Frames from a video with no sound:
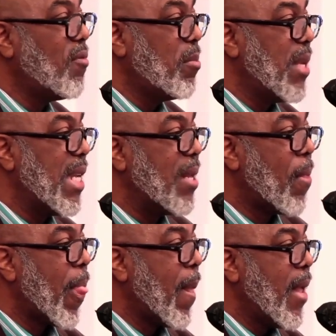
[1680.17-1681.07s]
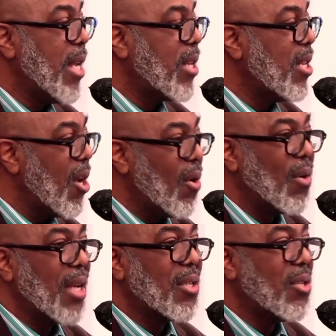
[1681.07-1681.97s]
be. He said, no,
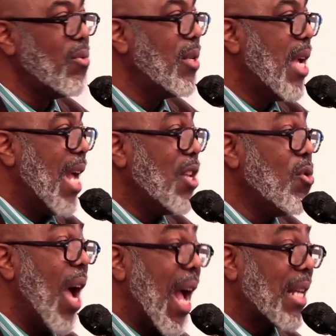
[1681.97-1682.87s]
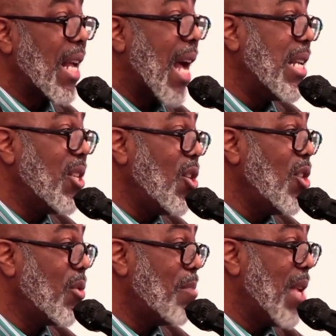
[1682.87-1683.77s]
dude, you act like I didn't know you was
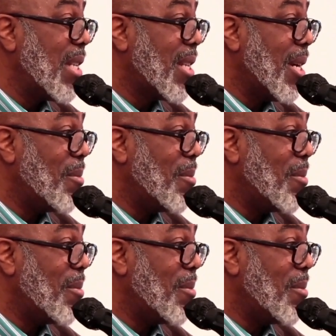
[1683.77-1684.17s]
going to mess up.